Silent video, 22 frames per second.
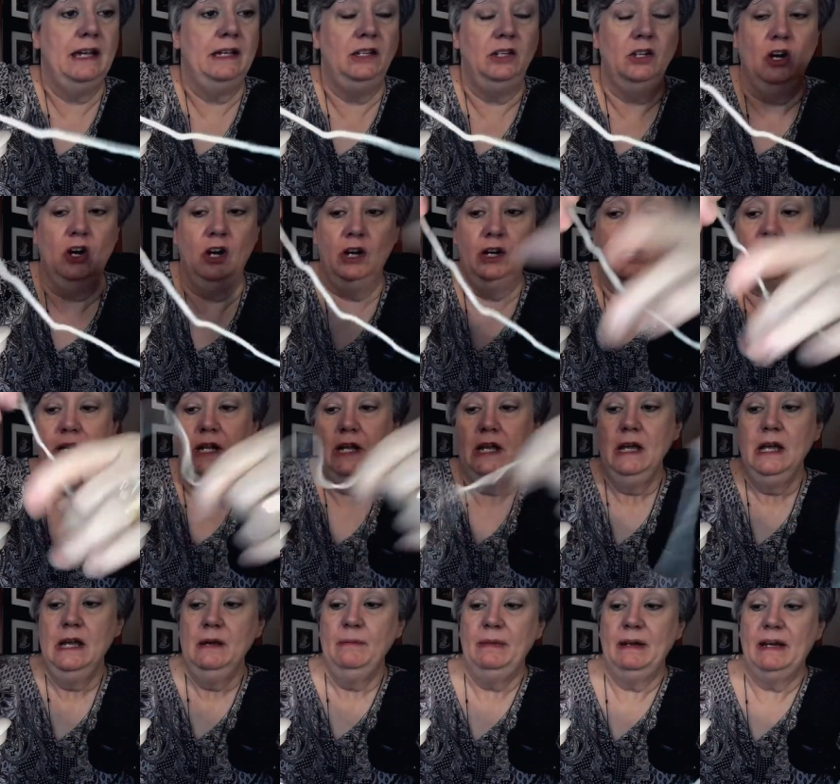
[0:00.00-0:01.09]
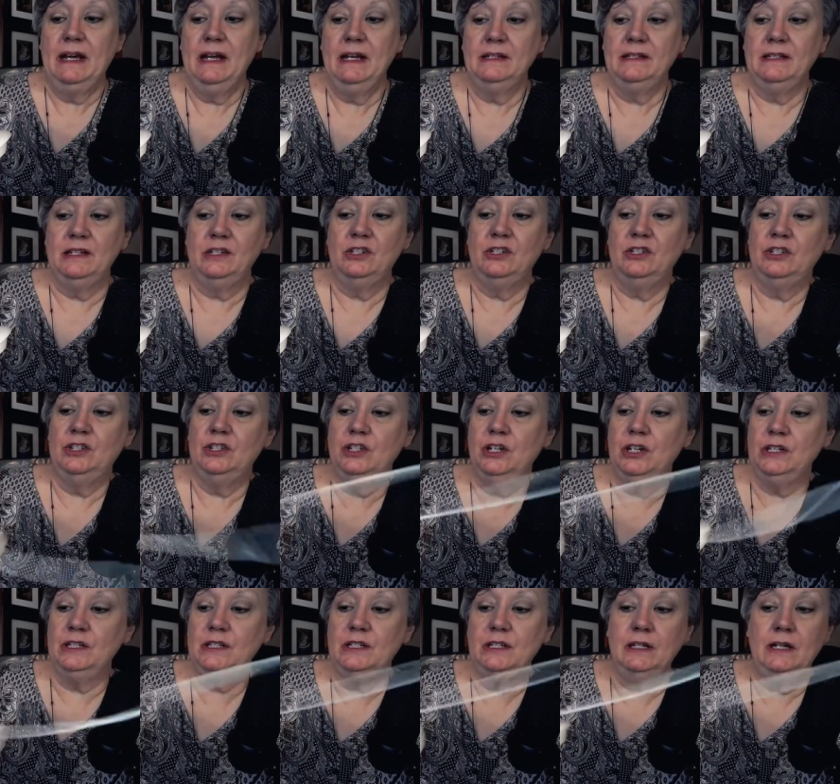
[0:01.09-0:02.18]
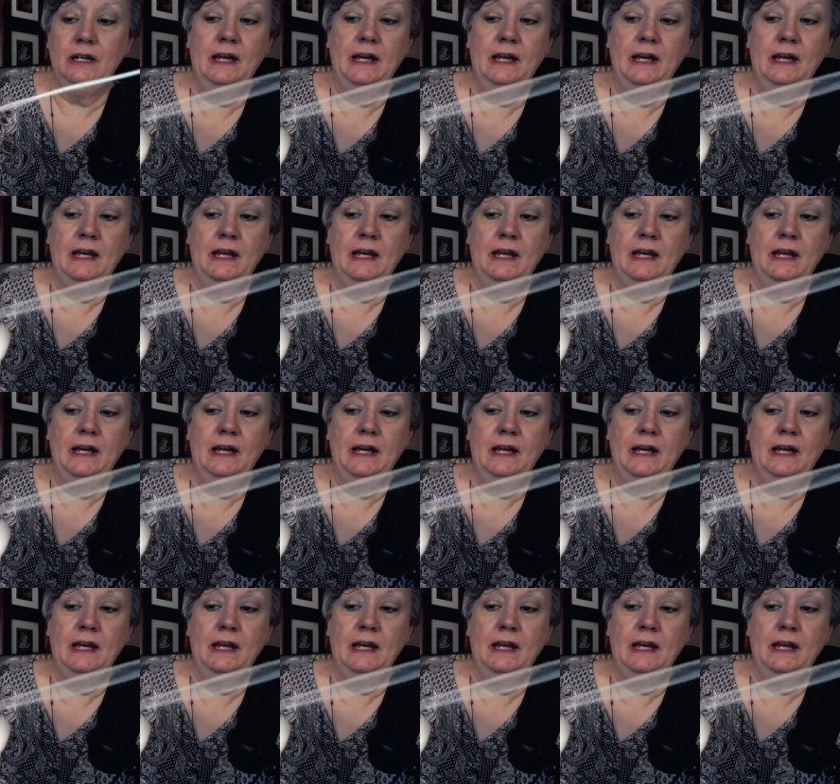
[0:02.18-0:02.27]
yarn because it's just,